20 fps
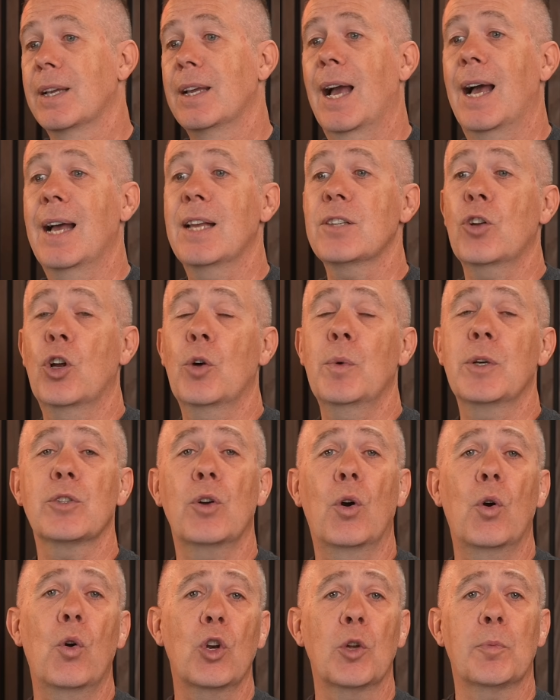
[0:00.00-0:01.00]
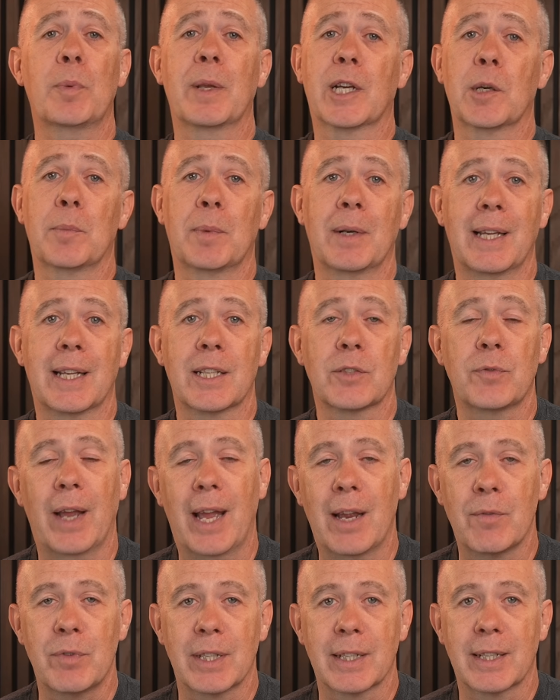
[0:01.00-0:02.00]
As always, all applicable links for
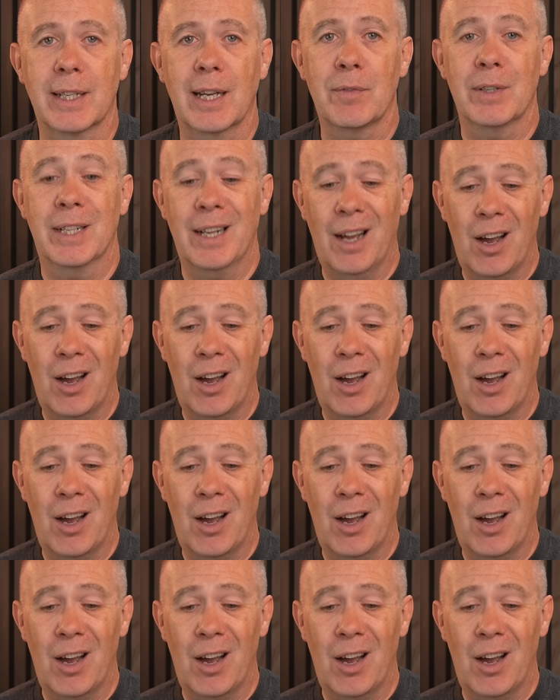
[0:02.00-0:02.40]
everything covered